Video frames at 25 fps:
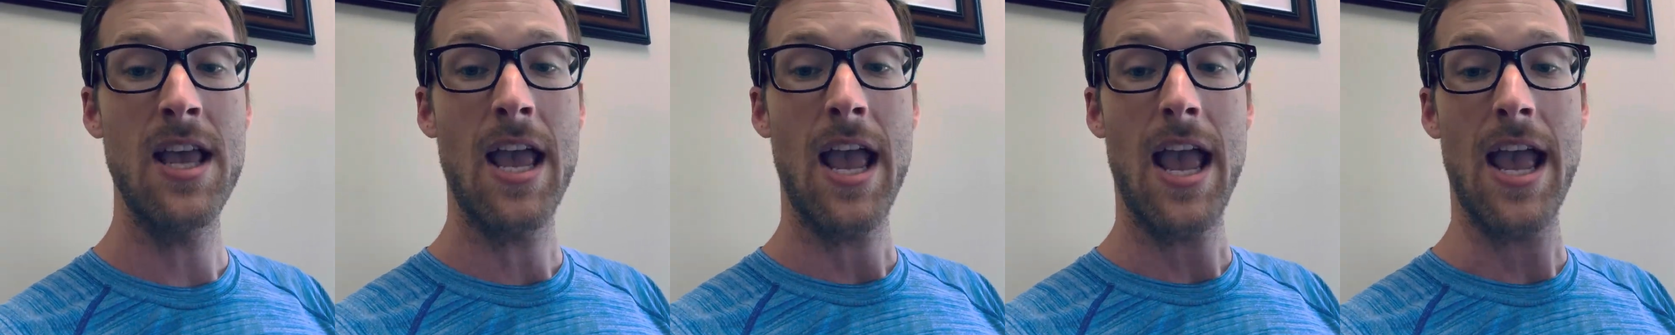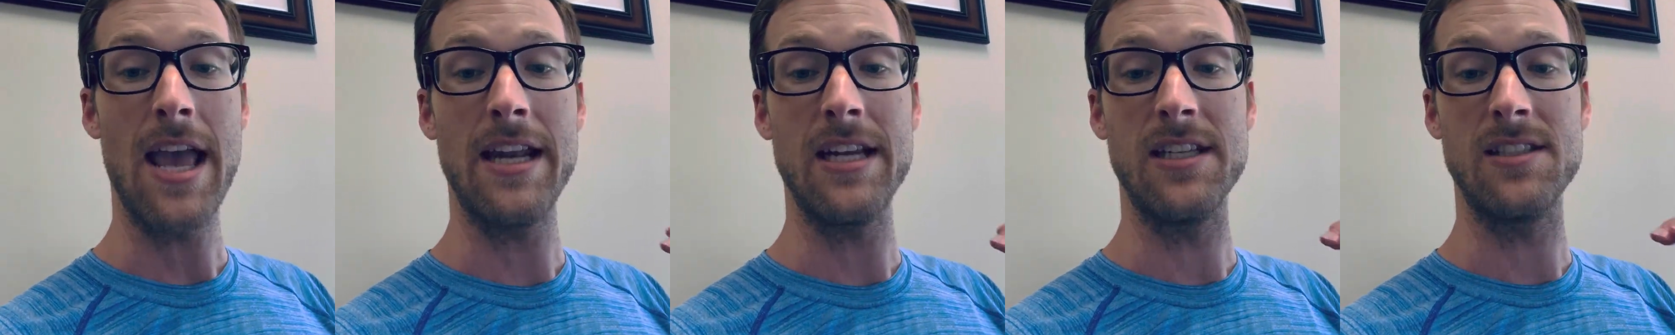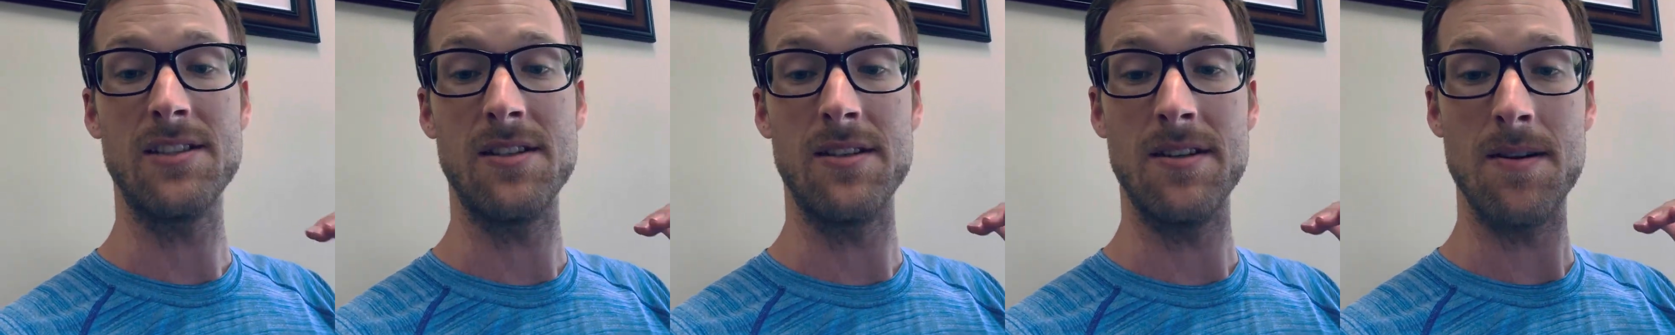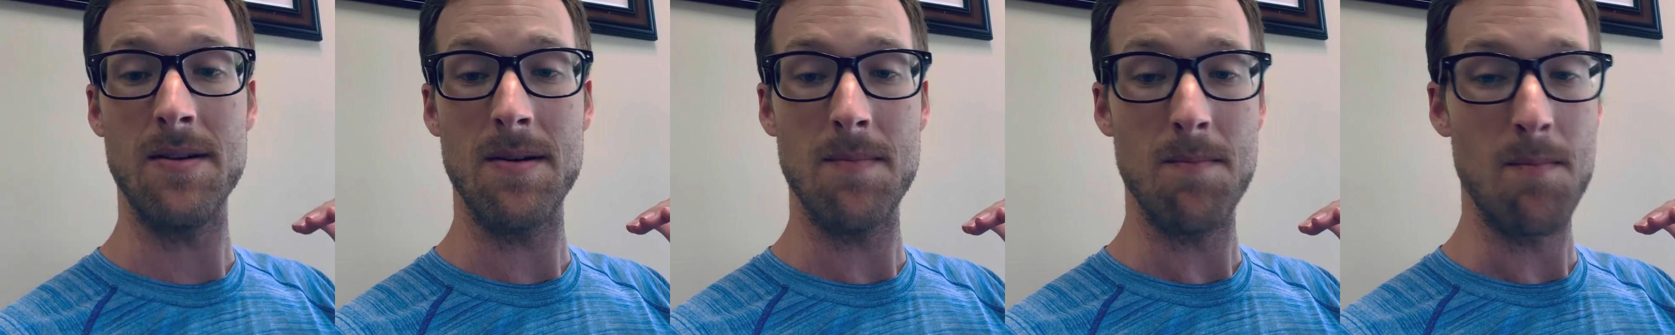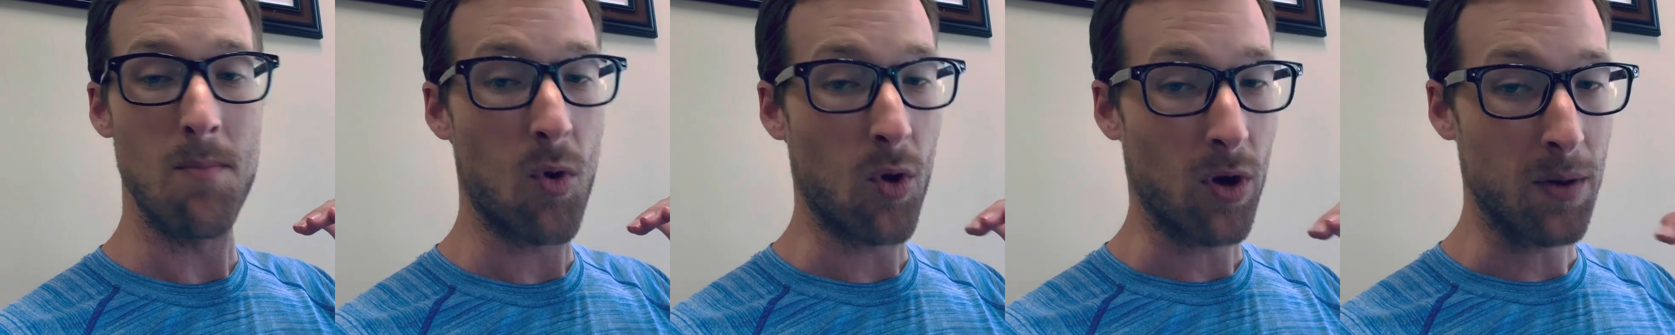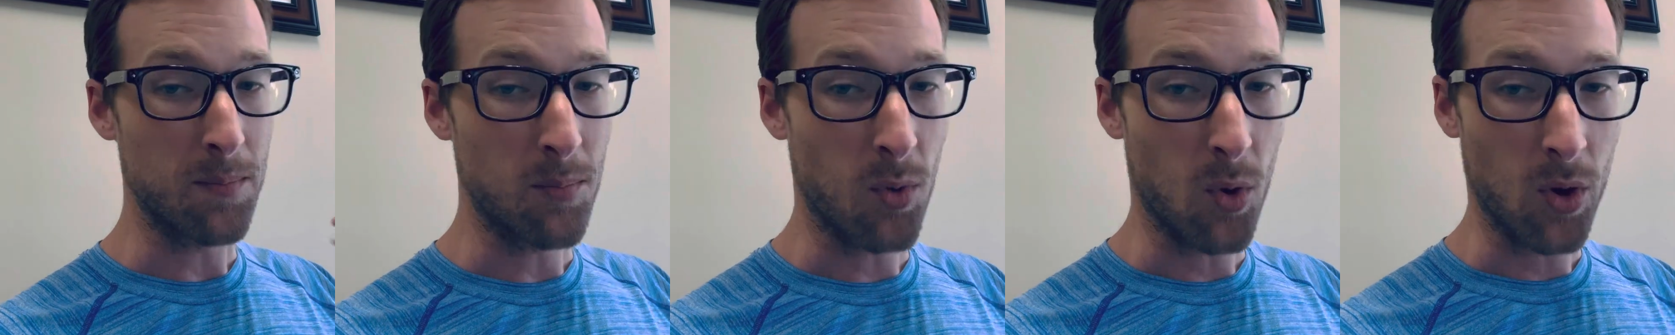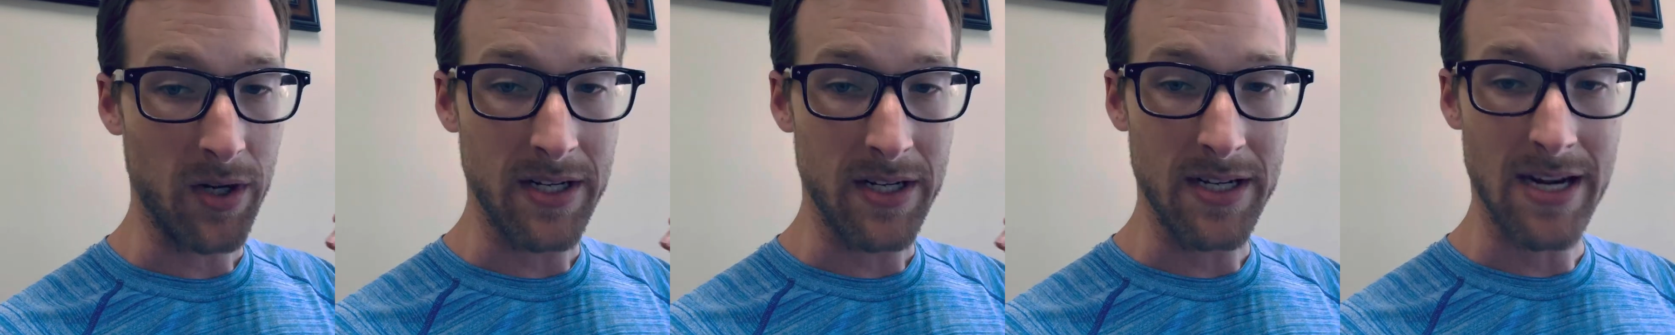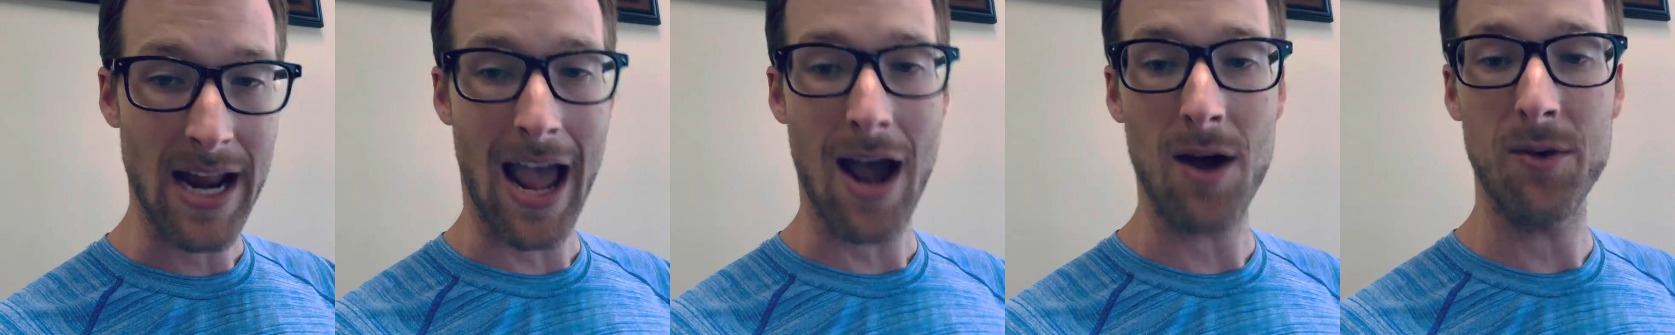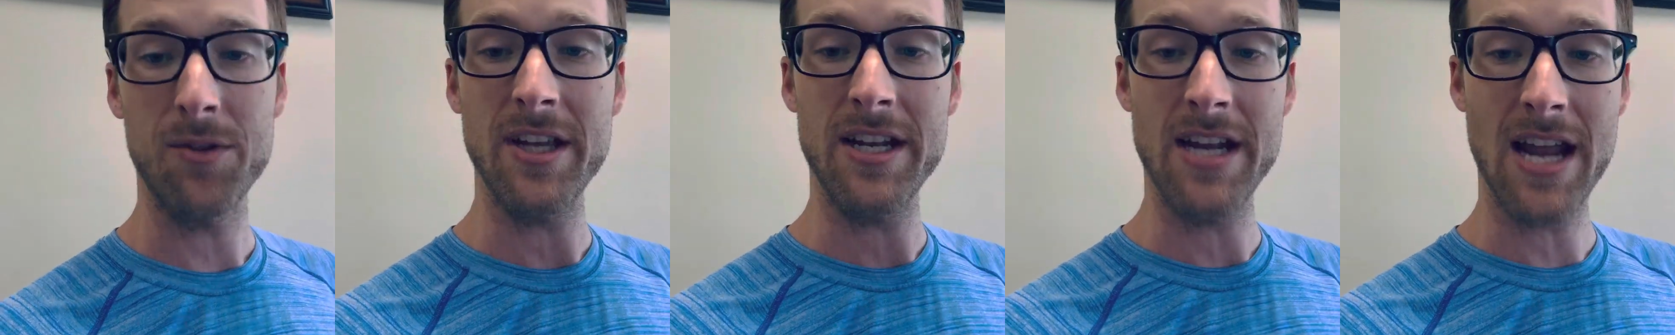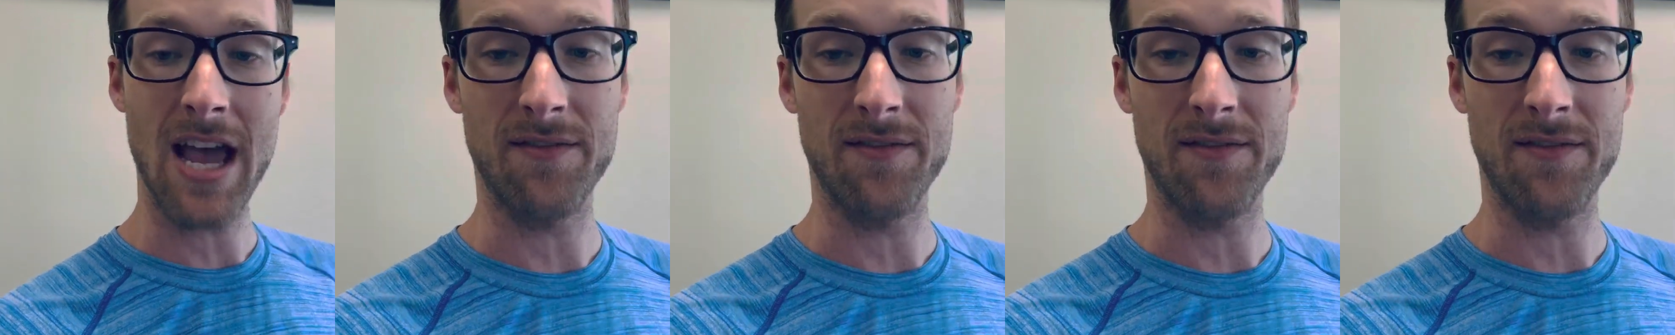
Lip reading: it is more important now than